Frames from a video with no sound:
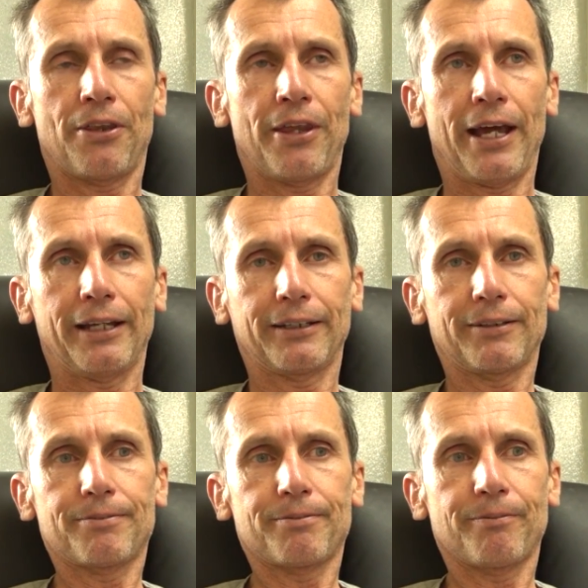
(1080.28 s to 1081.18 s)
that
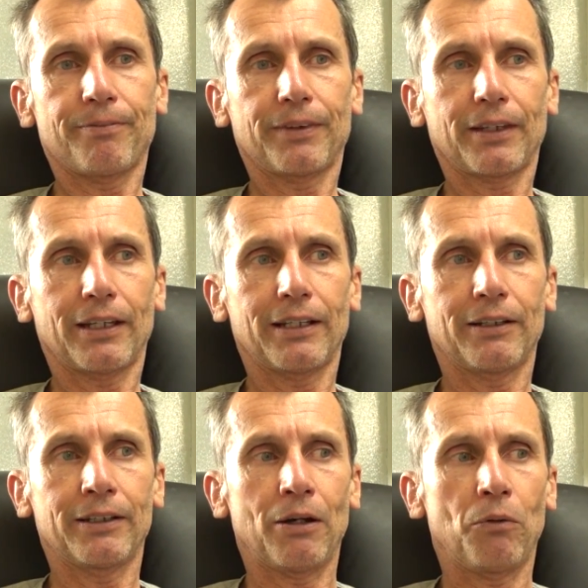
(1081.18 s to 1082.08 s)

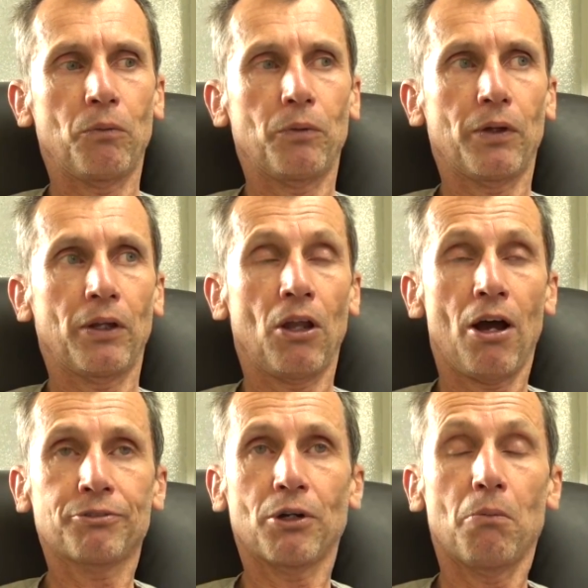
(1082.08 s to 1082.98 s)
a
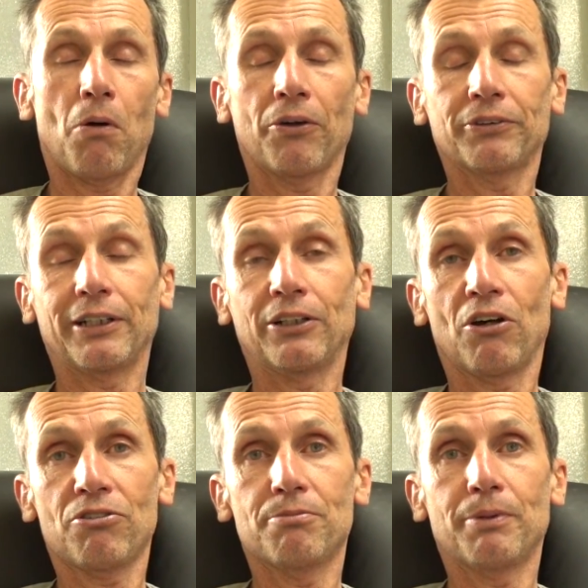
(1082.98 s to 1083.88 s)
lifetime warranty can
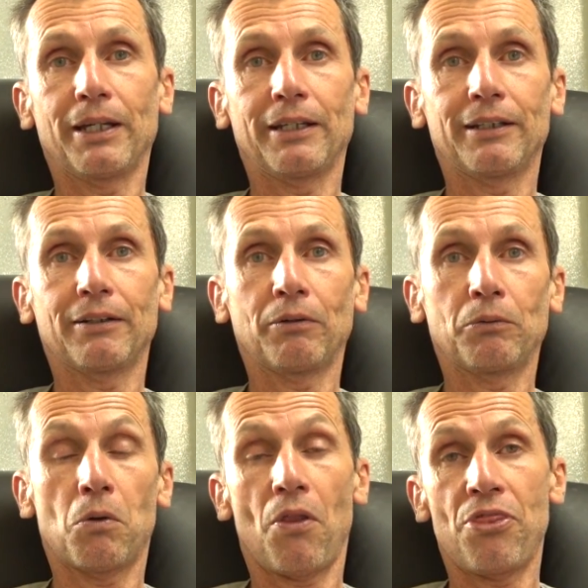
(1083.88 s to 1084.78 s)
often be
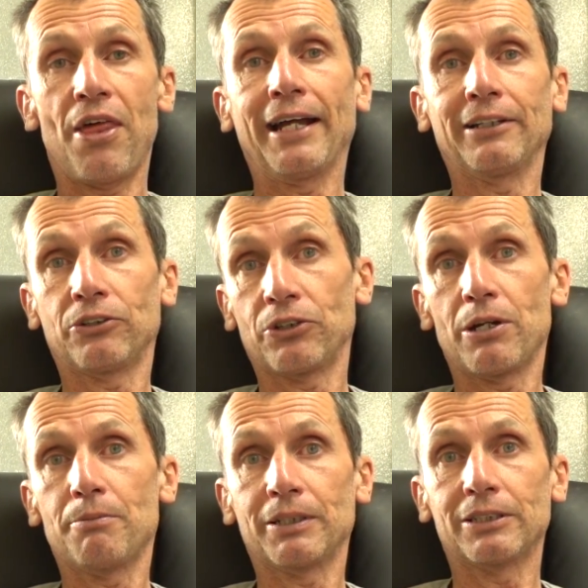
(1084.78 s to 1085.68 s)
what they
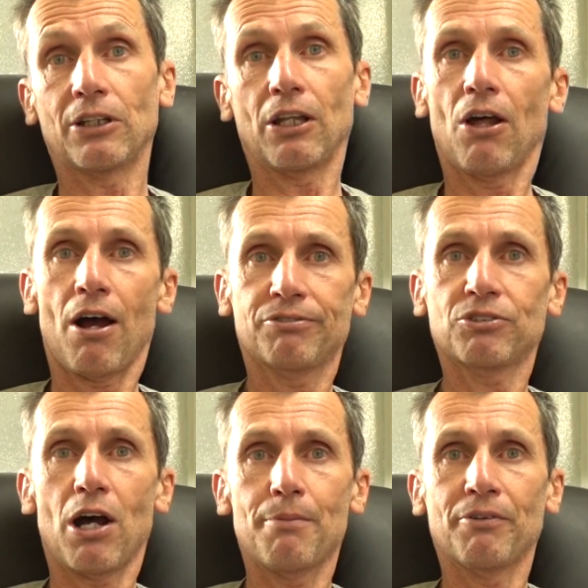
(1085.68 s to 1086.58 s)
determine is the
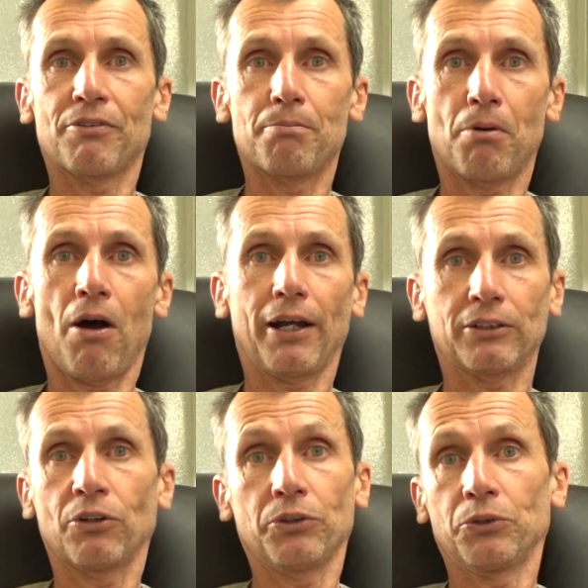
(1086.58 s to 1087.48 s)
lifetime of the bike,
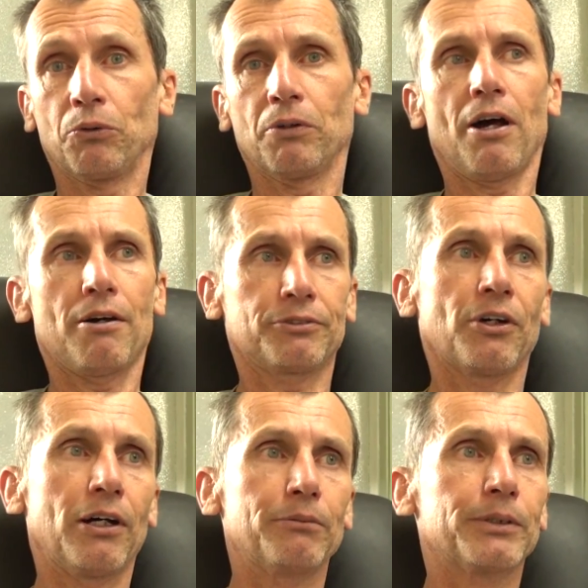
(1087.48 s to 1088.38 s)
not your
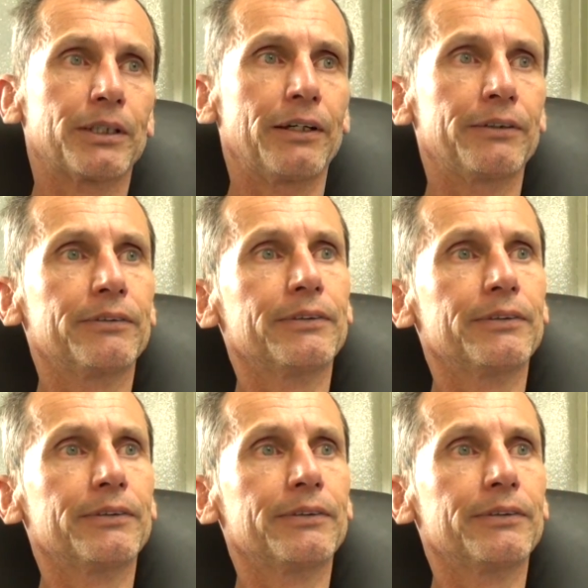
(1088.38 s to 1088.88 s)
lifetime. So,